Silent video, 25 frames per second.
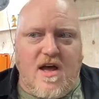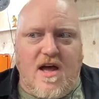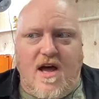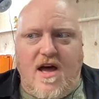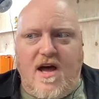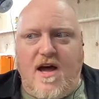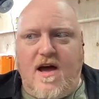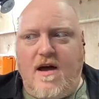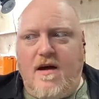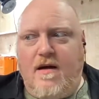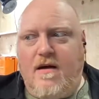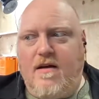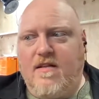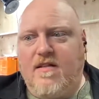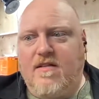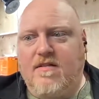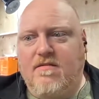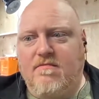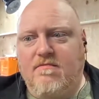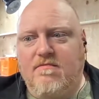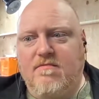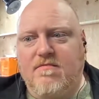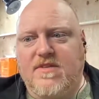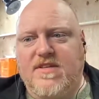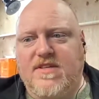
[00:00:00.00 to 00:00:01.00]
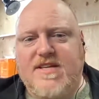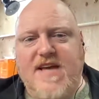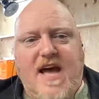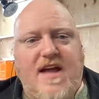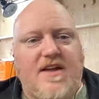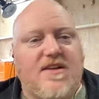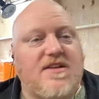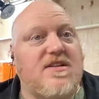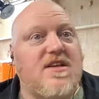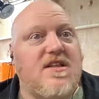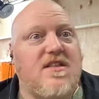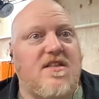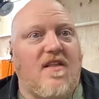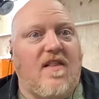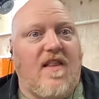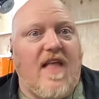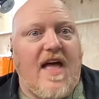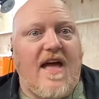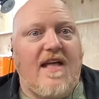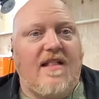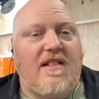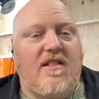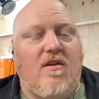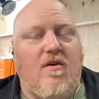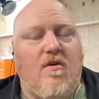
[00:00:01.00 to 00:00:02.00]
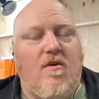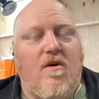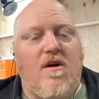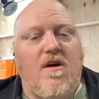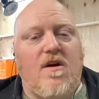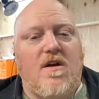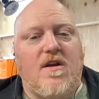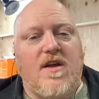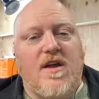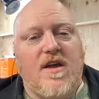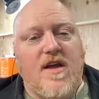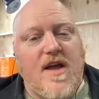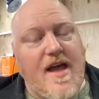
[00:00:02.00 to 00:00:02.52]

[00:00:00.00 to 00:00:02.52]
debt to the landlord.